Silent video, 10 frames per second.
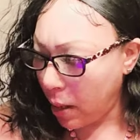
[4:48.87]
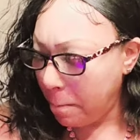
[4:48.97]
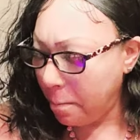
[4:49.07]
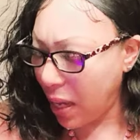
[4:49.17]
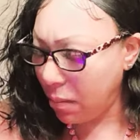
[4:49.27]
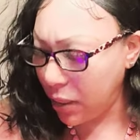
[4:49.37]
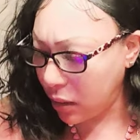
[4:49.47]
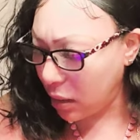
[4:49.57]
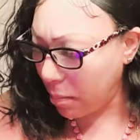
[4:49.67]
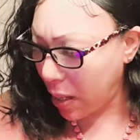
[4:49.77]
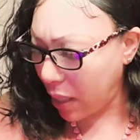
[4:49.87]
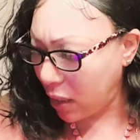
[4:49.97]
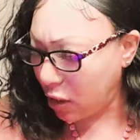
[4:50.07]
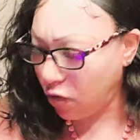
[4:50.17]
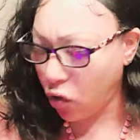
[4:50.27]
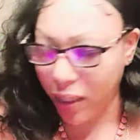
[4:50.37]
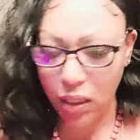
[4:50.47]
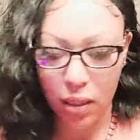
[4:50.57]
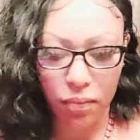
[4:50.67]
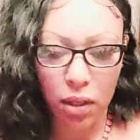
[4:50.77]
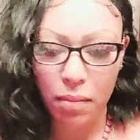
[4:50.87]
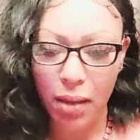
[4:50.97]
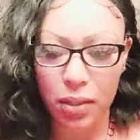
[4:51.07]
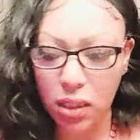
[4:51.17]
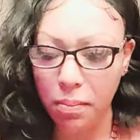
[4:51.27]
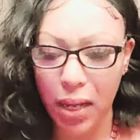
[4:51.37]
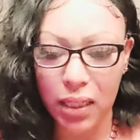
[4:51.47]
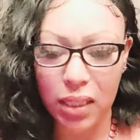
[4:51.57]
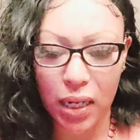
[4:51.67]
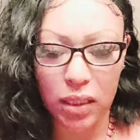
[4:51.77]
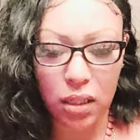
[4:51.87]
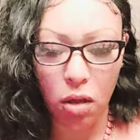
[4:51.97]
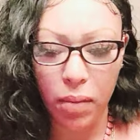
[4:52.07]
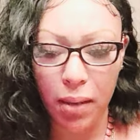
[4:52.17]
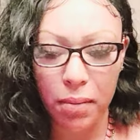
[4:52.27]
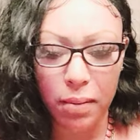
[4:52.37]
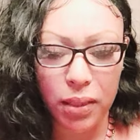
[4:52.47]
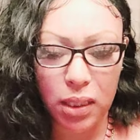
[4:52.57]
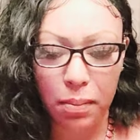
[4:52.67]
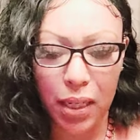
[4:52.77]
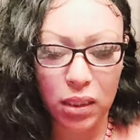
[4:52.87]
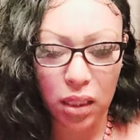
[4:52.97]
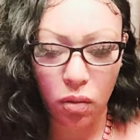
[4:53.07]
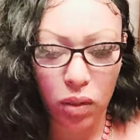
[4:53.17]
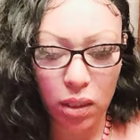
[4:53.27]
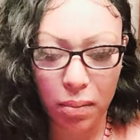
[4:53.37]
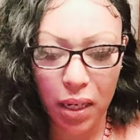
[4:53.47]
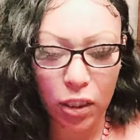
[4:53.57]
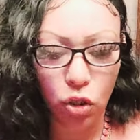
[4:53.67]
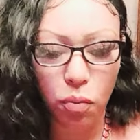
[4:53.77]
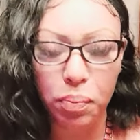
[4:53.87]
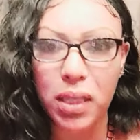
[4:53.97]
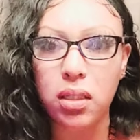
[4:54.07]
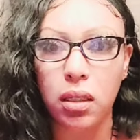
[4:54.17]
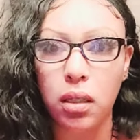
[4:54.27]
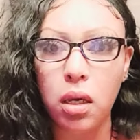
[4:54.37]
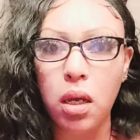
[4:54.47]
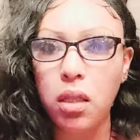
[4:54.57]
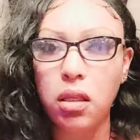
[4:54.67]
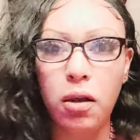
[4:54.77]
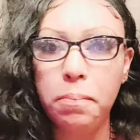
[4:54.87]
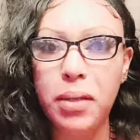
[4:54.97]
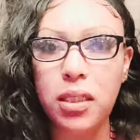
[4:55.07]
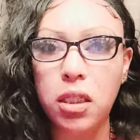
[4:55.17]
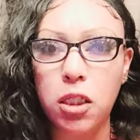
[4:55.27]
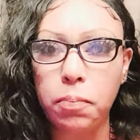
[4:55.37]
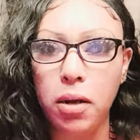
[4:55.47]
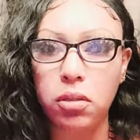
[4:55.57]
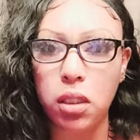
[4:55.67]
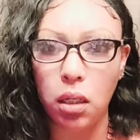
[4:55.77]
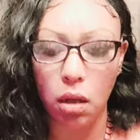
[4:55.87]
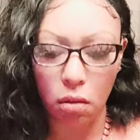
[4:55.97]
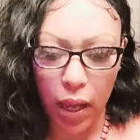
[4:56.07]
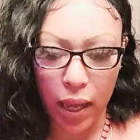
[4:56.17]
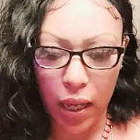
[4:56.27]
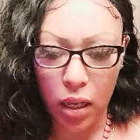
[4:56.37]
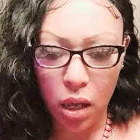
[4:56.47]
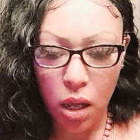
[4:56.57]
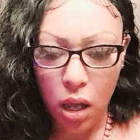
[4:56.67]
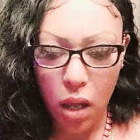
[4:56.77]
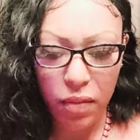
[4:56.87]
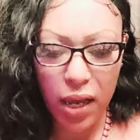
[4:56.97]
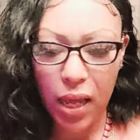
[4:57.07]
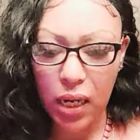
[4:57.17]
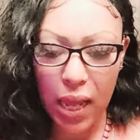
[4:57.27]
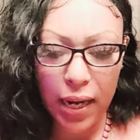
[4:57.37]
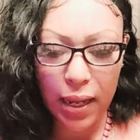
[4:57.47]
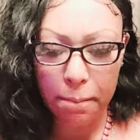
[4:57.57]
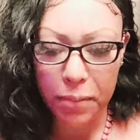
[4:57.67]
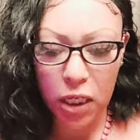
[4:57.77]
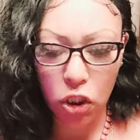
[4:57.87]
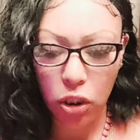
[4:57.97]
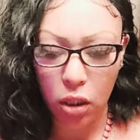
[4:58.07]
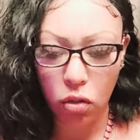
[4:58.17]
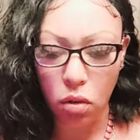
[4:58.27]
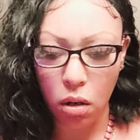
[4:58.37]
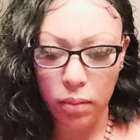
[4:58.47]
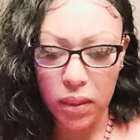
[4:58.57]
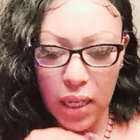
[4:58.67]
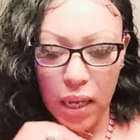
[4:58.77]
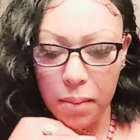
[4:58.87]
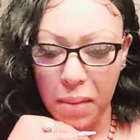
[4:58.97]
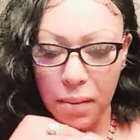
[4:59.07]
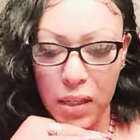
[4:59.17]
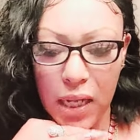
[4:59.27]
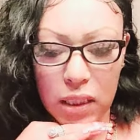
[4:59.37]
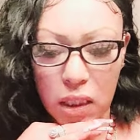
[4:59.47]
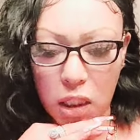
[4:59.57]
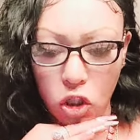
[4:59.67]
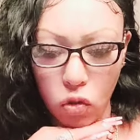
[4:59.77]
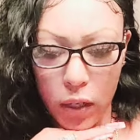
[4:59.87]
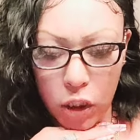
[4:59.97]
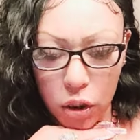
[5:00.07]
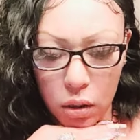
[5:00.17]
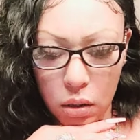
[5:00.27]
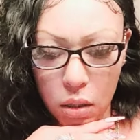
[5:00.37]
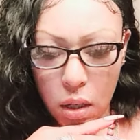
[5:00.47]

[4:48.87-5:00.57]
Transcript: Maybe somebody is avoiding something. Maybe somebody's at a stalemate. Maybe somebody's dealing with somebody that's too busy. They're a business person, okay? Um, they got a lot of ambition, you know what I'm saying? Maybe that's the situation.